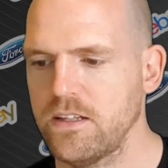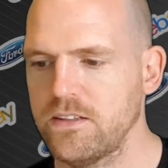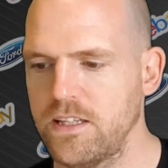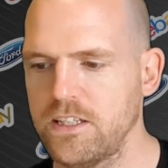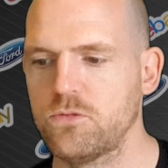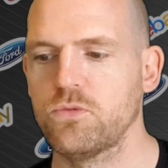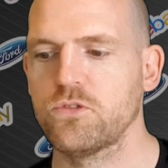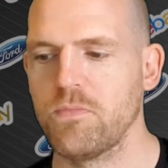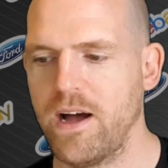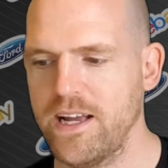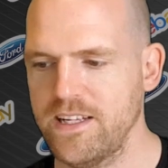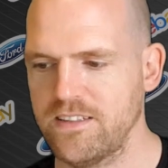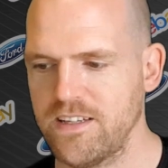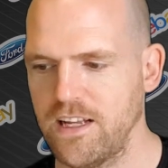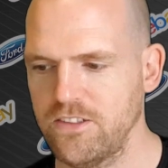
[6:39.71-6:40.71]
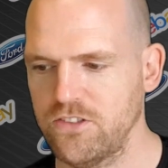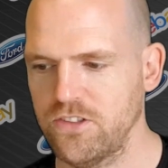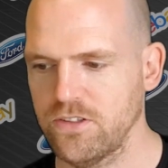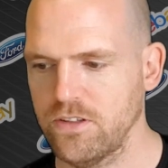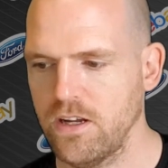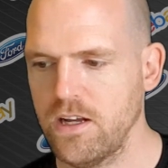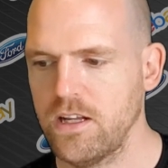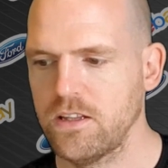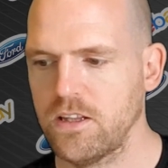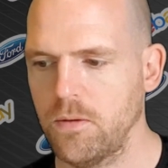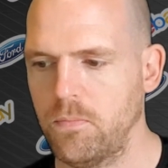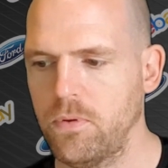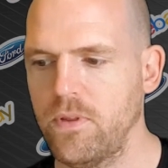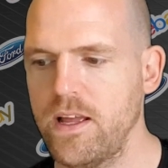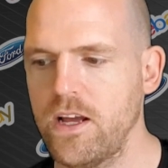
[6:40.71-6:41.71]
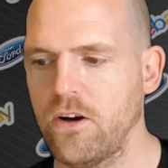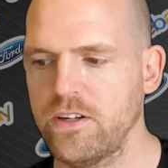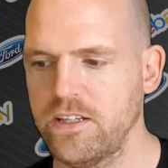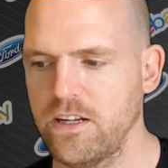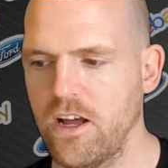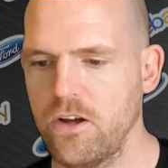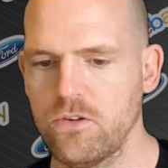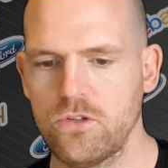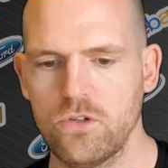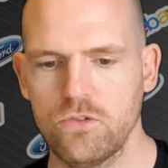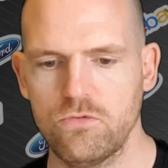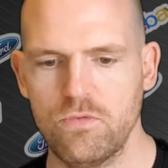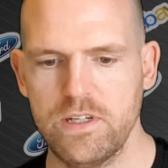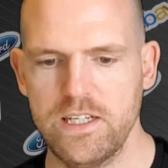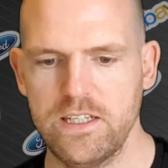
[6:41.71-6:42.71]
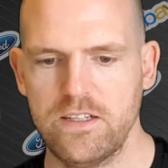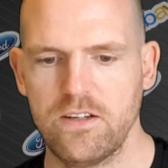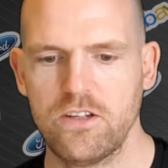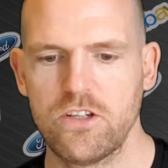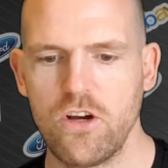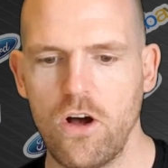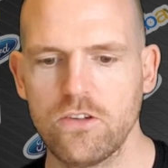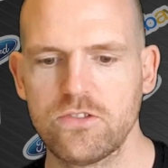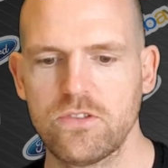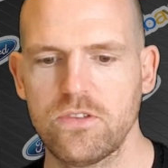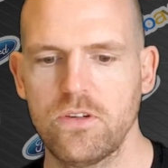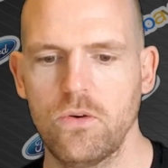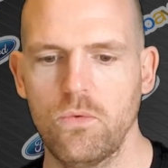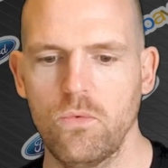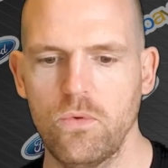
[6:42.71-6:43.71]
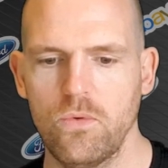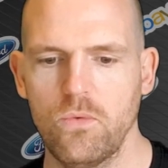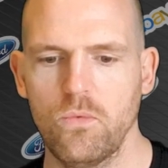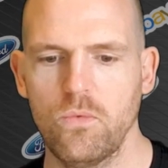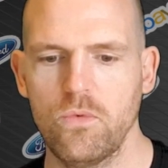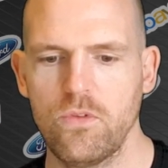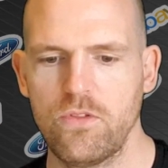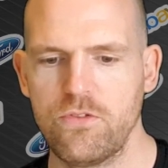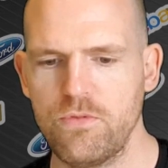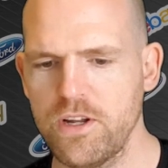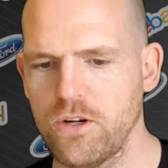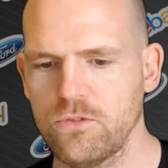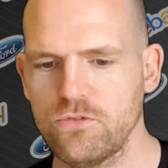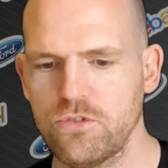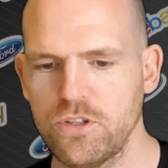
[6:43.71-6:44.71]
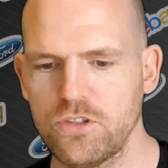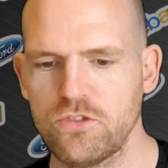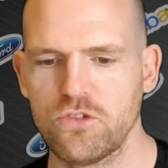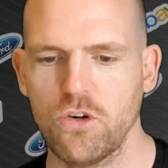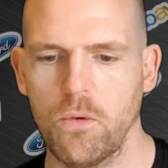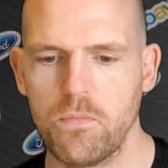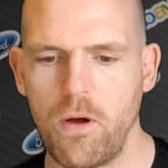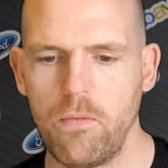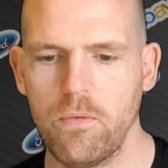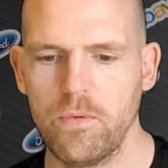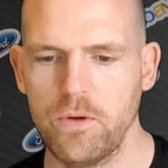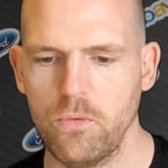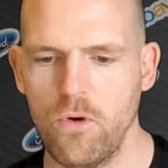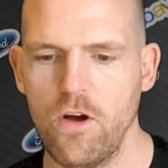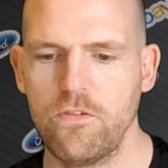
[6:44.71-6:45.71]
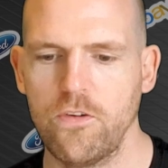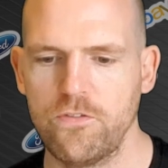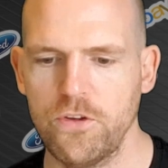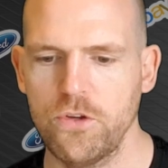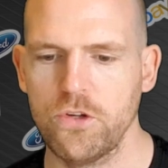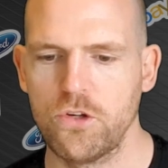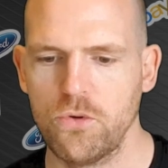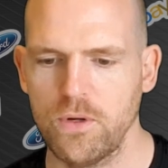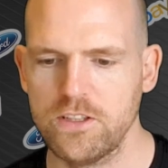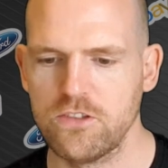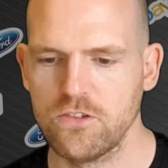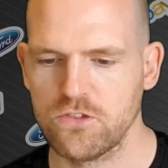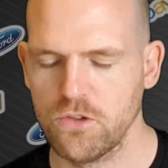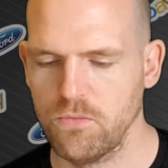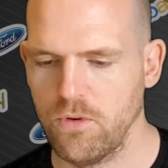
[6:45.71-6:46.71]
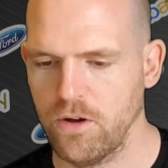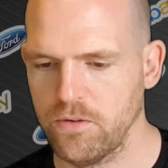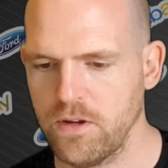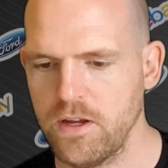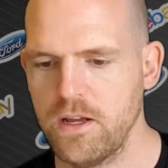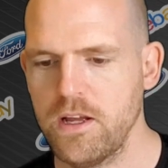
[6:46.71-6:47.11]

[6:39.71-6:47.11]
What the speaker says: This was my intention. The plate on it now could read COS 300, so probably worth a few quid to someone.